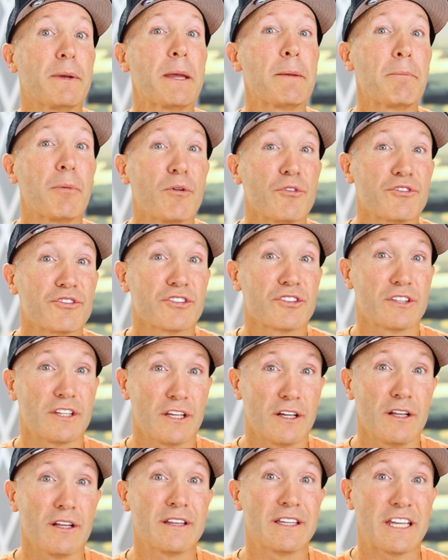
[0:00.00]
people
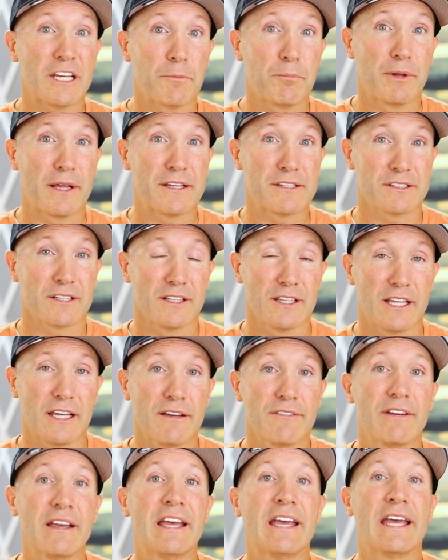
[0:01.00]
still need a place to
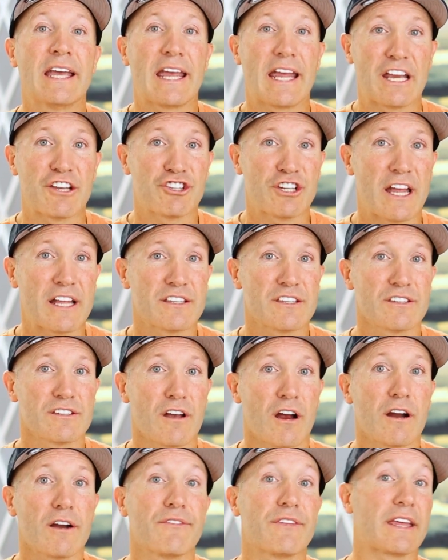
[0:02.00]
live. And chances
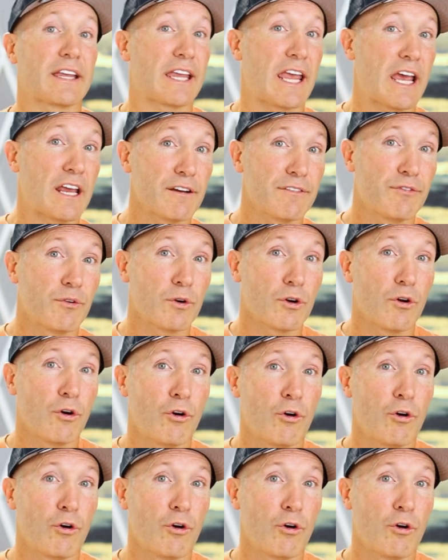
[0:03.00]
are, if they can't afford a